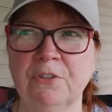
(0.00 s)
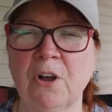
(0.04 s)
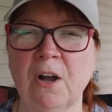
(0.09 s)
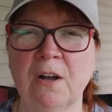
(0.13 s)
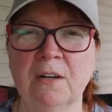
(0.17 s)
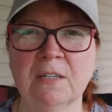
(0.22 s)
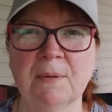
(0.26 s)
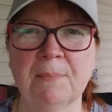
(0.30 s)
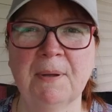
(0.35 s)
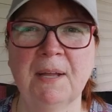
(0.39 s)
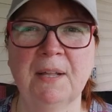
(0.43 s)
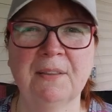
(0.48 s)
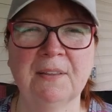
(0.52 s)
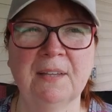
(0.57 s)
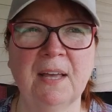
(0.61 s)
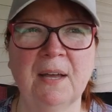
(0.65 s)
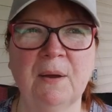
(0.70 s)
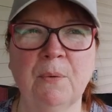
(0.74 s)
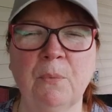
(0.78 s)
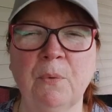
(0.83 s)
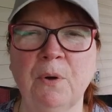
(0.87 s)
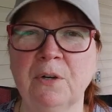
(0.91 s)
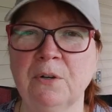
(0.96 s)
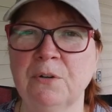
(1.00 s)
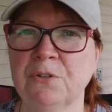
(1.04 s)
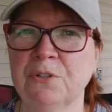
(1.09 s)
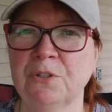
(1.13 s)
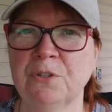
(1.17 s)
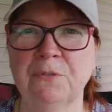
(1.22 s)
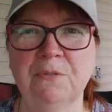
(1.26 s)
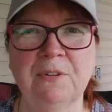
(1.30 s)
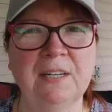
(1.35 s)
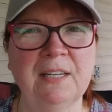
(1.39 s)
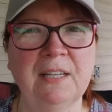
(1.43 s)
talked about that one or
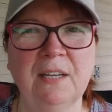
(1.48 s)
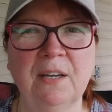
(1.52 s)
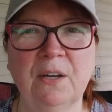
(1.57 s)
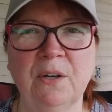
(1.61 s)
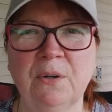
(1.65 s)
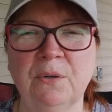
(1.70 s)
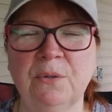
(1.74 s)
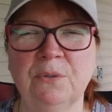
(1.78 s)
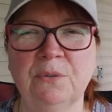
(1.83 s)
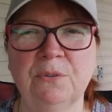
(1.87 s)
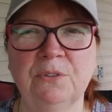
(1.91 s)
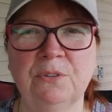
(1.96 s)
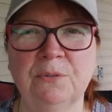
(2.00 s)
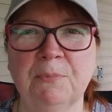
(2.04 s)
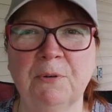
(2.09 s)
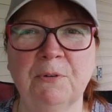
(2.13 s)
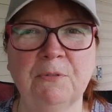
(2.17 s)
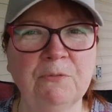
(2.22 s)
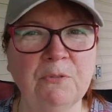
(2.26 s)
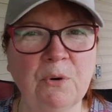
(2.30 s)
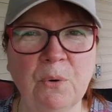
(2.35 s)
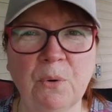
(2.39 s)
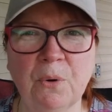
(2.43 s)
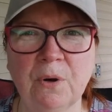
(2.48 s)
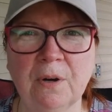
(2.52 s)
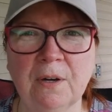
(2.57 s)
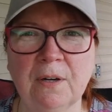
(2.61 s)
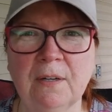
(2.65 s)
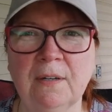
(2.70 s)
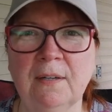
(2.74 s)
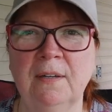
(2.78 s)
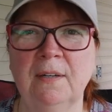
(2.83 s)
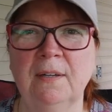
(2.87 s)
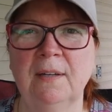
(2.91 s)
two videos
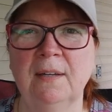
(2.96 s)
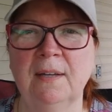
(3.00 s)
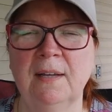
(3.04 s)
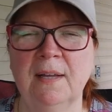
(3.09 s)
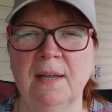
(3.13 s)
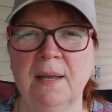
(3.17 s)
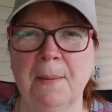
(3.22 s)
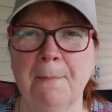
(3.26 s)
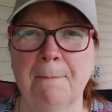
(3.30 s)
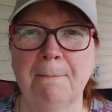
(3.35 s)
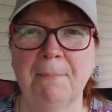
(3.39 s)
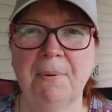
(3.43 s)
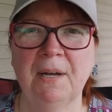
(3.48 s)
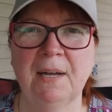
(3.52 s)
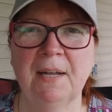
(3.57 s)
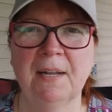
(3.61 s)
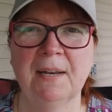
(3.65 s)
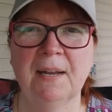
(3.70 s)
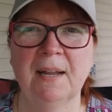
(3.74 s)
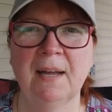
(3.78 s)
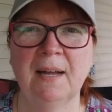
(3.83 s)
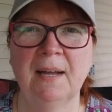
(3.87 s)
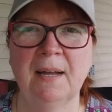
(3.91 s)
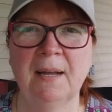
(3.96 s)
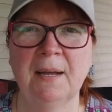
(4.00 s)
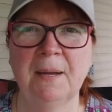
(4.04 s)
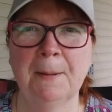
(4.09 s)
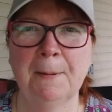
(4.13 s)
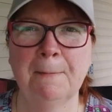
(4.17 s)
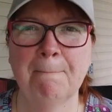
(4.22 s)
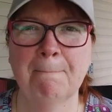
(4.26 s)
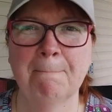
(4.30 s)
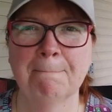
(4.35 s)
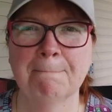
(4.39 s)
before, but
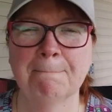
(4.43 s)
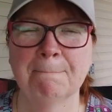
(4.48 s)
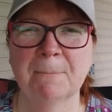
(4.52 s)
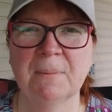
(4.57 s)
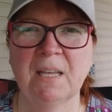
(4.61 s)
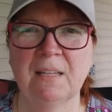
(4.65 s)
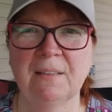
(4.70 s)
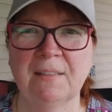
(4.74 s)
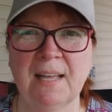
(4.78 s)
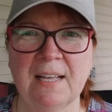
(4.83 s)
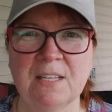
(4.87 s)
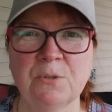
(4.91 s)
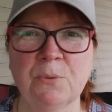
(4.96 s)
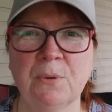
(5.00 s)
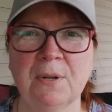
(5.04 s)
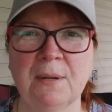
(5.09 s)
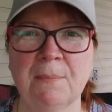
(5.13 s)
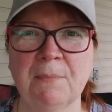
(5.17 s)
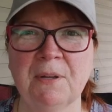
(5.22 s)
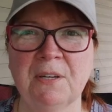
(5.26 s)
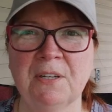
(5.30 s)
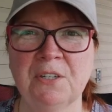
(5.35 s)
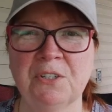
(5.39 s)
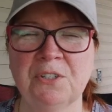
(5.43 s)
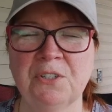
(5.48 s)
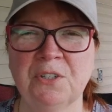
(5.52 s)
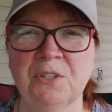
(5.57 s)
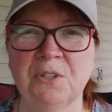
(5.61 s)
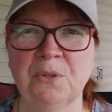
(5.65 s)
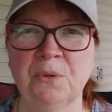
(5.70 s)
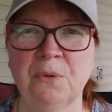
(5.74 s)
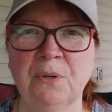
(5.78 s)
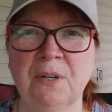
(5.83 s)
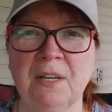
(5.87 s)
that's what I'm going to
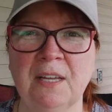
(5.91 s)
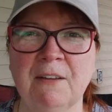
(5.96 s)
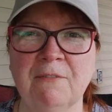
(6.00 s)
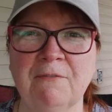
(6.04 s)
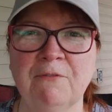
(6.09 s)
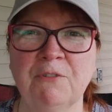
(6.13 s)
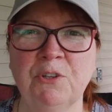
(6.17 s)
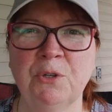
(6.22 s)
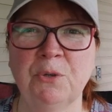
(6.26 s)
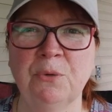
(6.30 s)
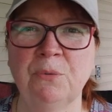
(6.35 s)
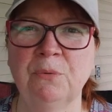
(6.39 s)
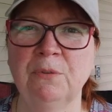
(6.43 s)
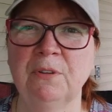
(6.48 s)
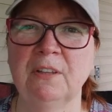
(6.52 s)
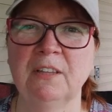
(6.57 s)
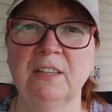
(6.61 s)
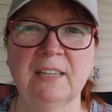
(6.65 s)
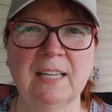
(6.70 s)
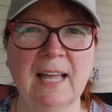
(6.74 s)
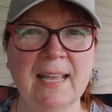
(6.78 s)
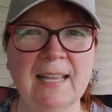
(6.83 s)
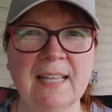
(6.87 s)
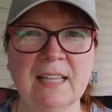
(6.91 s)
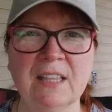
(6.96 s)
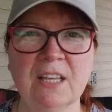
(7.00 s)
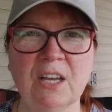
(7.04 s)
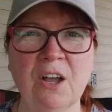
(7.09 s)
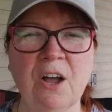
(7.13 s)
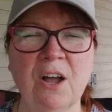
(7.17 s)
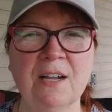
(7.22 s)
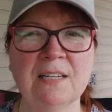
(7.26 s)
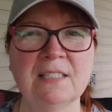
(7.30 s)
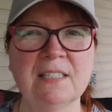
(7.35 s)
do. If you like the
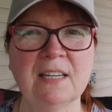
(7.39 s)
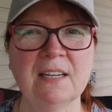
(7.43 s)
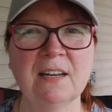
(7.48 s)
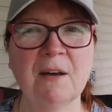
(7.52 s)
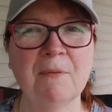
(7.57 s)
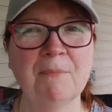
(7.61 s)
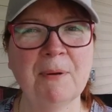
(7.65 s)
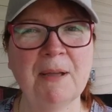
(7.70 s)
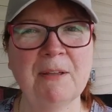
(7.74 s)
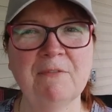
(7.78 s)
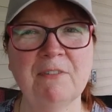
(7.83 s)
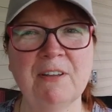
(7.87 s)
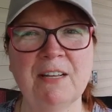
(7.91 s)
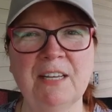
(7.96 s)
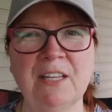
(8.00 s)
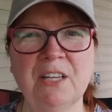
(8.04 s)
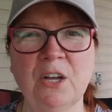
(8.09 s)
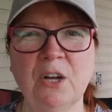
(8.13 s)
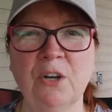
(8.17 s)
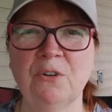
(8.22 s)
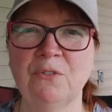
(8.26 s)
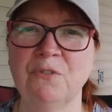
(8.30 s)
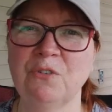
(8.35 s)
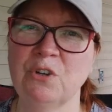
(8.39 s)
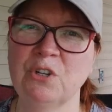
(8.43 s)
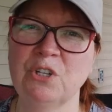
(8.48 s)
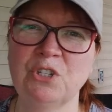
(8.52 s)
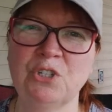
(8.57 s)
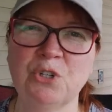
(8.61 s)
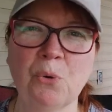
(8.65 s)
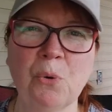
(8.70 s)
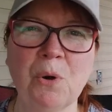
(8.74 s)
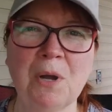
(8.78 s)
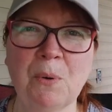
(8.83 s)
content of my video, if you
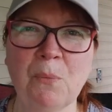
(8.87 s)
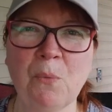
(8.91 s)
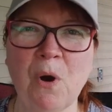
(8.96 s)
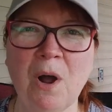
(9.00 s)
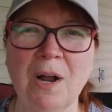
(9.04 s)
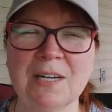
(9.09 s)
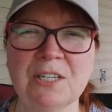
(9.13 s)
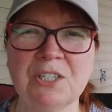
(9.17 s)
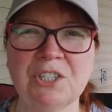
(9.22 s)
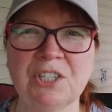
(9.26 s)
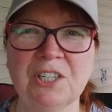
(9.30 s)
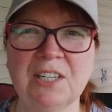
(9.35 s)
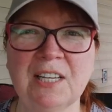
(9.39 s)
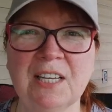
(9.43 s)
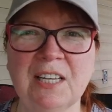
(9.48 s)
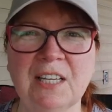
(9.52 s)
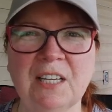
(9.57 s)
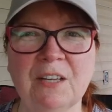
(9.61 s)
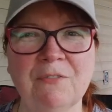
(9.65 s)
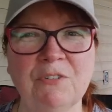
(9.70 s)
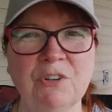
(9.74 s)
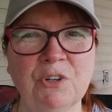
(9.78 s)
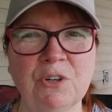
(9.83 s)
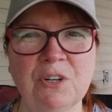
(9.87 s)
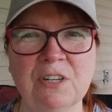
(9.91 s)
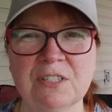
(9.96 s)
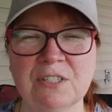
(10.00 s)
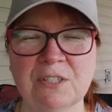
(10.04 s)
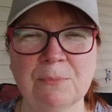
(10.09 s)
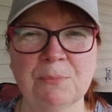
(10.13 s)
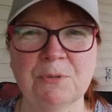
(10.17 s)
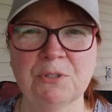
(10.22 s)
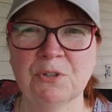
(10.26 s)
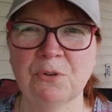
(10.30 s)
enjoy watching, if you're a
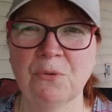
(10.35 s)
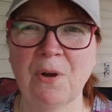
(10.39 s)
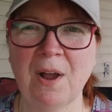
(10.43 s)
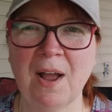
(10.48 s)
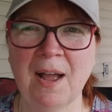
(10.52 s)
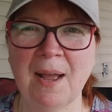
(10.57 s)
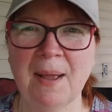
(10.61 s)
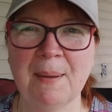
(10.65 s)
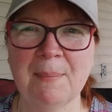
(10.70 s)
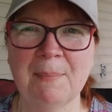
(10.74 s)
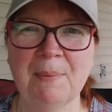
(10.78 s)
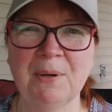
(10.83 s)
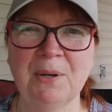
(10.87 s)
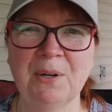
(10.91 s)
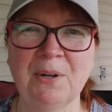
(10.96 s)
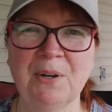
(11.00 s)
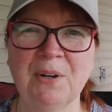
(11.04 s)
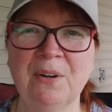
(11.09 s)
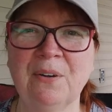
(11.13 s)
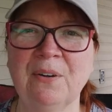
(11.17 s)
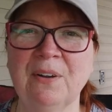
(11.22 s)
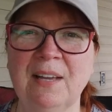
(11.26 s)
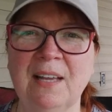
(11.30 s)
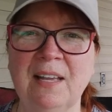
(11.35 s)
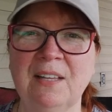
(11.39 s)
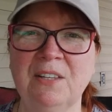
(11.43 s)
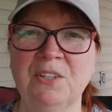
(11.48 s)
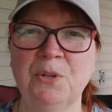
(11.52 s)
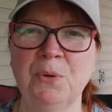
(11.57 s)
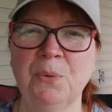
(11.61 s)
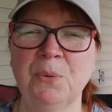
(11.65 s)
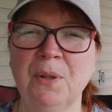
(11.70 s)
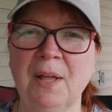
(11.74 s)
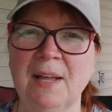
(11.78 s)
subscriber and
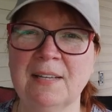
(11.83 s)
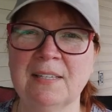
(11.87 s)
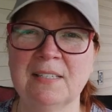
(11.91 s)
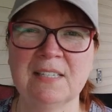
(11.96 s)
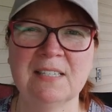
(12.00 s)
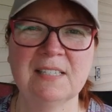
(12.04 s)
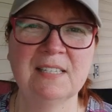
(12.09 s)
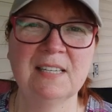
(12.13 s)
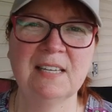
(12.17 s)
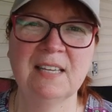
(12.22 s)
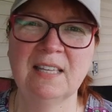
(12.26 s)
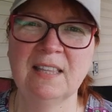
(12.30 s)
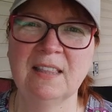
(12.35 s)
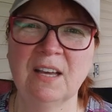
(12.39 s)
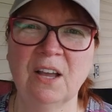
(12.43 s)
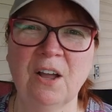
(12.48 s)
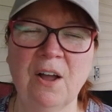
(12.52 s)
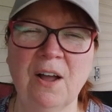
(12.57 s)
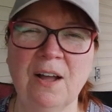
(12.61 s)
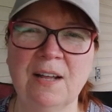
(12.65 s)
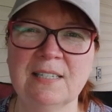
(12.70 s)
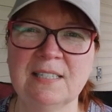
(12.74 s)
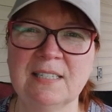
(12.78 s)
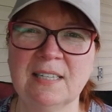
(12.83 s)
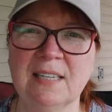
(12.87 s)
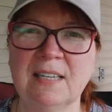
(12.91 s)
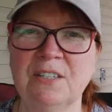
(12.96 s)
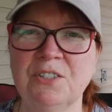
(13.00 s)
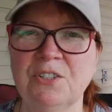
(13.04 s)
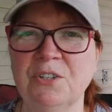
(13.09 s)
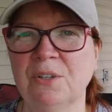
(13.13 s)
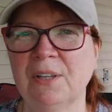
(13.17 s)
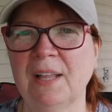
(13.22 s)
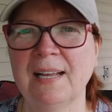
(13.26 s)
you like to see the
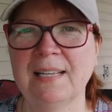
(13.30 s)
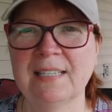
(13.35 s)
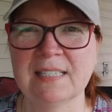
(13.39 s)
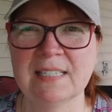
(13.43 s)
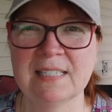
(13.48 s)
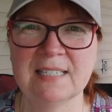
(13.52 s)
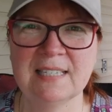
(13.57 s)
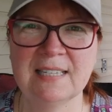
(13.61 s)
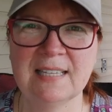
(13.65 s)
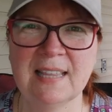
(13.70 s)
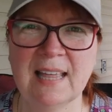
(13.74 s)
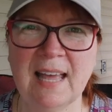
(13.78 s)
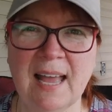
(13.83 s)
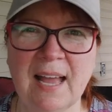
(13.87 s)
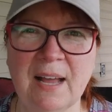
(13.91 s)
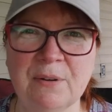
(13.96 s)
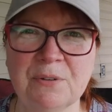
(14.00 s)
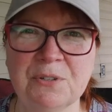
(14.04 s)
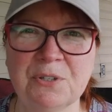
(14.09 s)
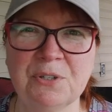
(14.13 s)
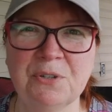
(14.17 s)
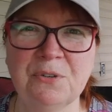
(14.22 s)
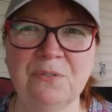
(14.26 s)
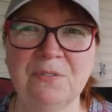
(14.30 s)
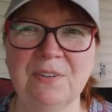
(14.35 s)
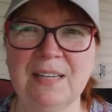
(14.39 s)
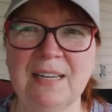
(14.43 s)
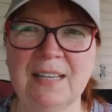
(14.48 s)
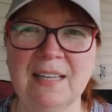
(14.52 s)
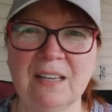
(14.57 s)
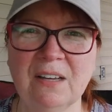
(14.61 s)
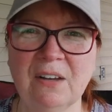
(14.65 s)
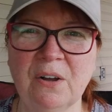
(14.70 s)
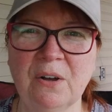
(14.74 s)
content, you like to see the how-to
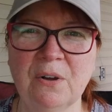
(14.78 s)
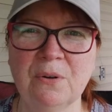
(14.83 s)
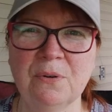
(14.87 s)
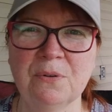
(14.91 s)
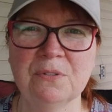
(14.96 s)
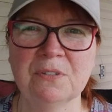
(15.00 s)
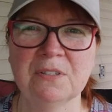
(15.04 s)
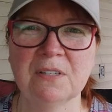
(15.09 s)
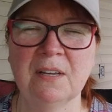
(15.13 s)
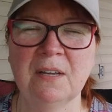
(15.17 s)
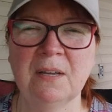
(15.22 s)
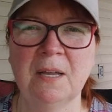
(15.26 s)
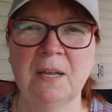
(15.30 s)
videos,